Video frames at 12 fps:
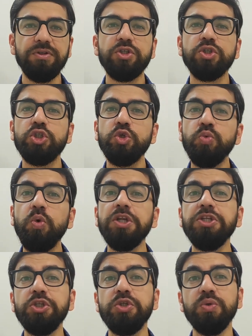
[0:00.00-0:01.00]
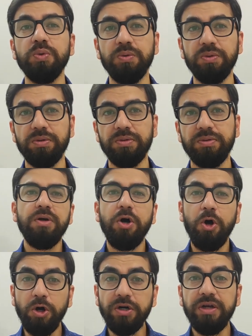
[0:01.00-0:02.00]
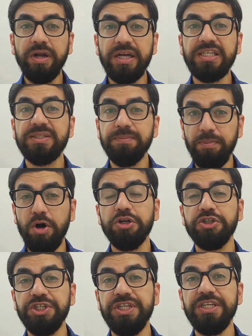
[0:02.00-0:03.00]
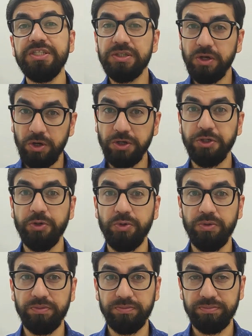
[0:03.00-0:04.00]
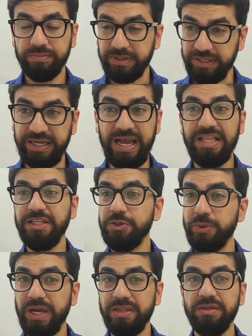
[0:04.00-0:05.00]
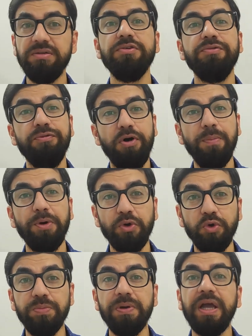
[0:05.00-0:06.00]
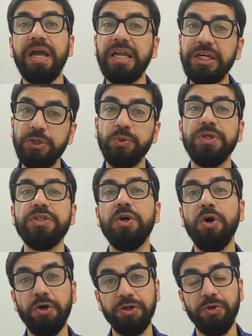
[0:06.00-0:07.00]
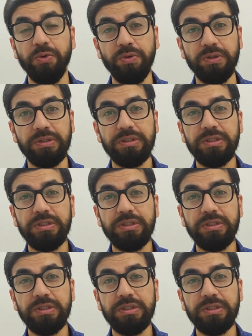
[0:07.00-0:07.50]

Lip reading: So what to do? Organize mock GDs on your own. Gather together, form a group and do it on your own.